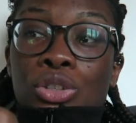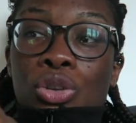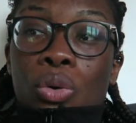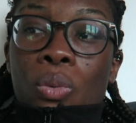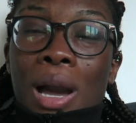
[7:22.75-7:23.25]

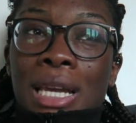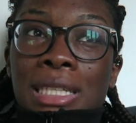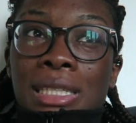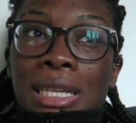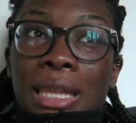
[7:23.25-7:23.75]
So why
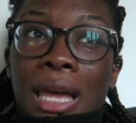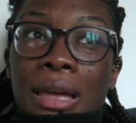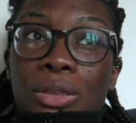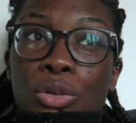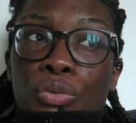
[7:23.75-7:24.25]
is it
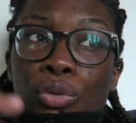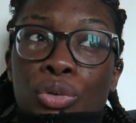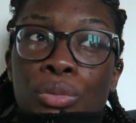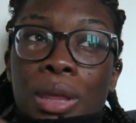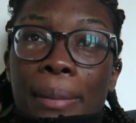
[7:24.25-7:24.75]
that the
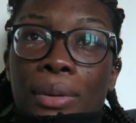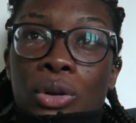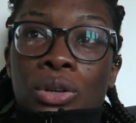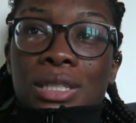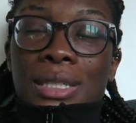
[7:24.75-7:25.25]
room that
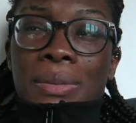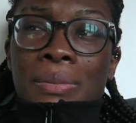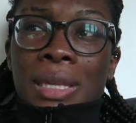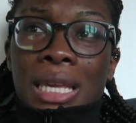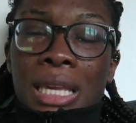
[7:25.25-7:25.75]
belongs to
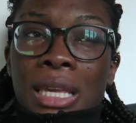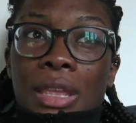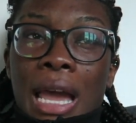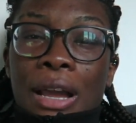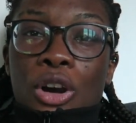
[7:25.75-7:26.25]
me,
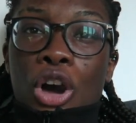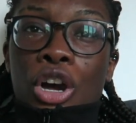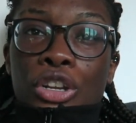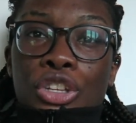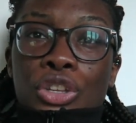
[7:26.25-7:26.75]
I
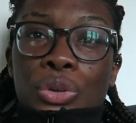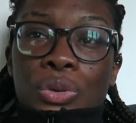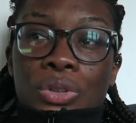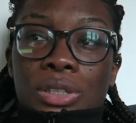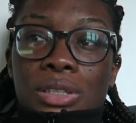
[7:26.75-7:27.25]
can't
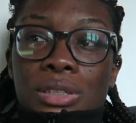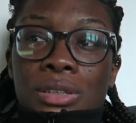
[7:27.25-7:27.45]
use?